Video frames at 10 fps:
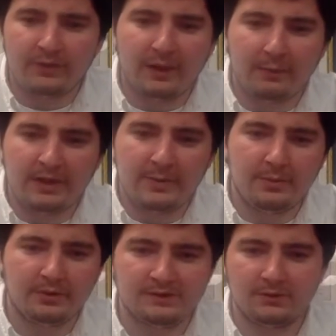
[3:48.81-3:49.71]
that many people
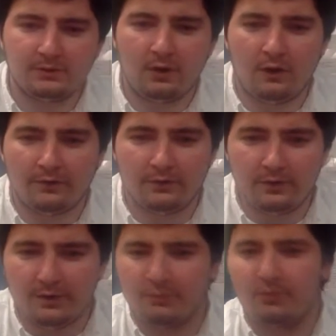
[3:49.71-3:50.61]
could still offer their
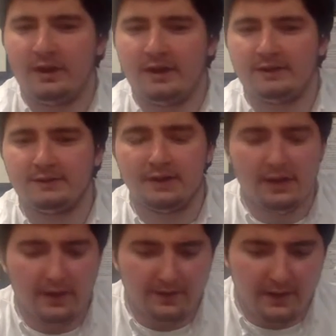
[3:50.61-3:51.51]
input and
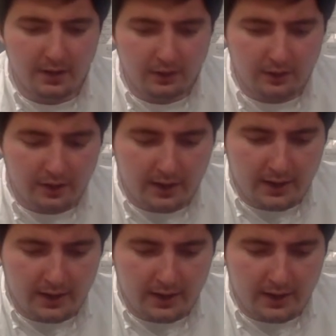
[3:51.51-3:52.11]
their